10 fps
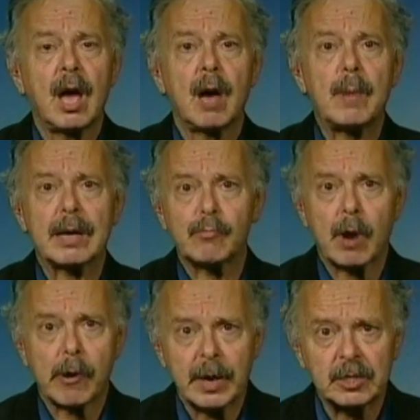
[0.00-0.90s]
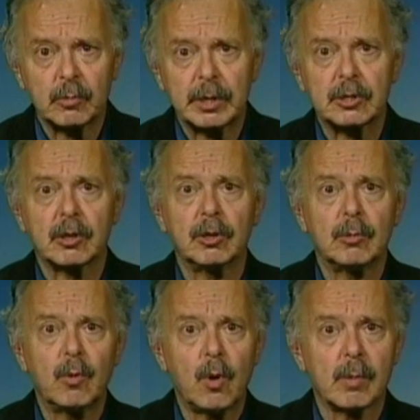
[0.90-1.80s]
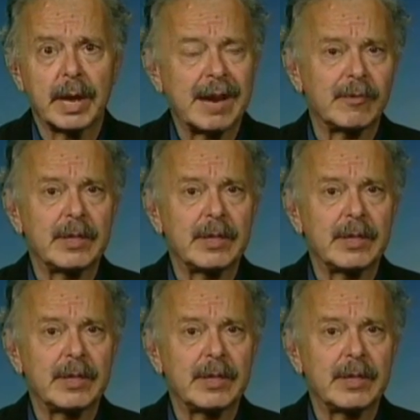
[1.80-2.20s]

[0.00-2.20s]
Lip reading: about prior estimates to global warming,